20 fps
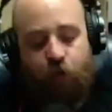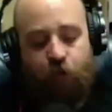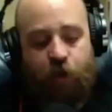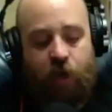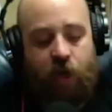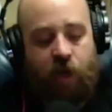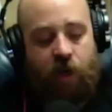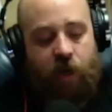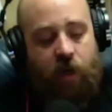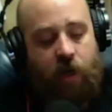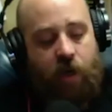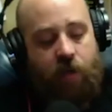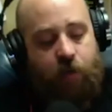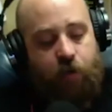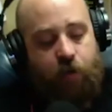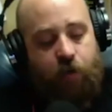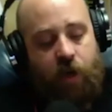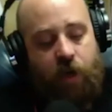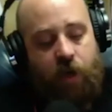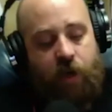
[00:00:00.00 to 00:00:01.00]
done
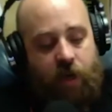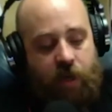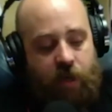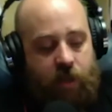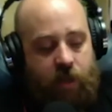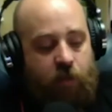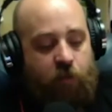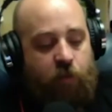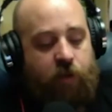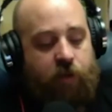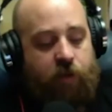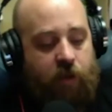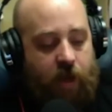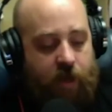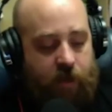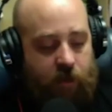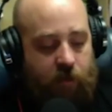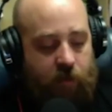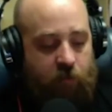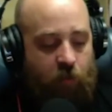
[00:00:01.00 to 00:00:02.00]
anything with
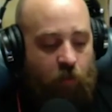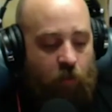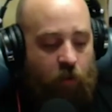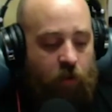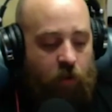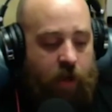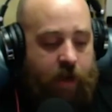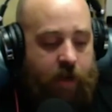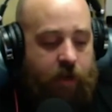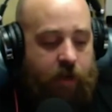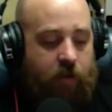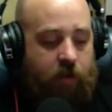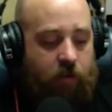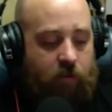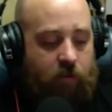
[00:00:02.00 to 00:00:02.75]
like the more like